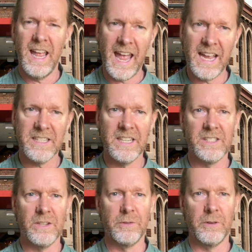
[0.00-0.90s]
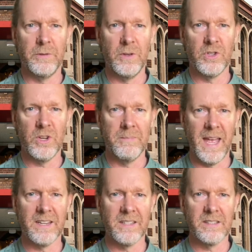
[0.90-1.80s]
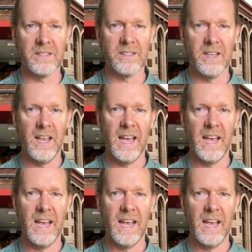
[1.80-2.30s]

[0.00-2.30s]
acting as if the future matters,